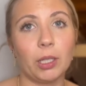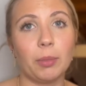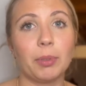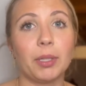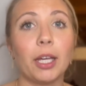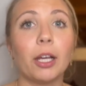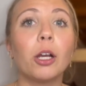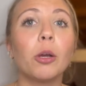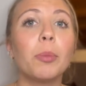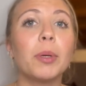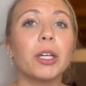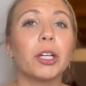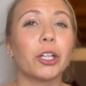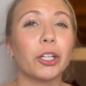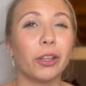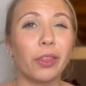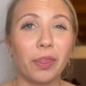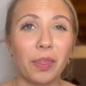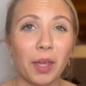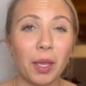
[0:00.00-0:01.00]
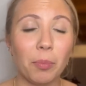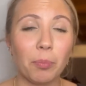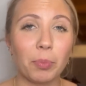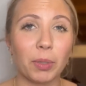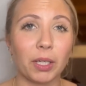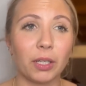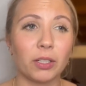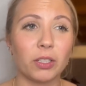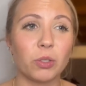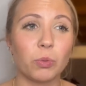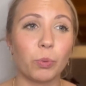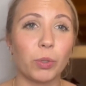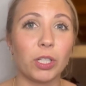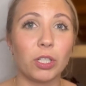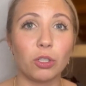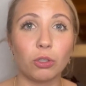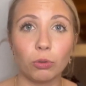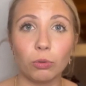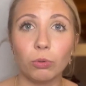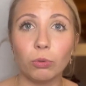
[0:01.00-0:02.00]
but that could be a good thing because we
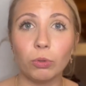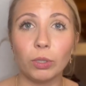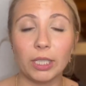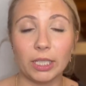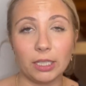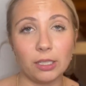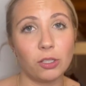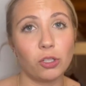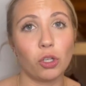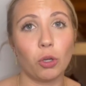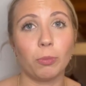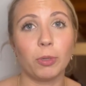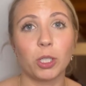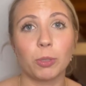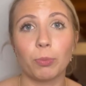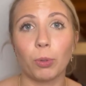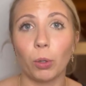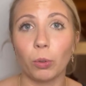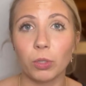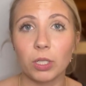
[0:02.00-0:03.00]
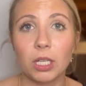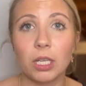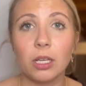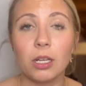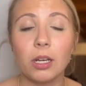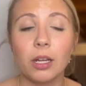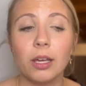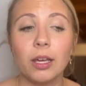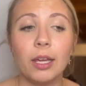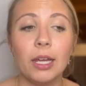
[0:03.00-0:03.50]
do eat so much protein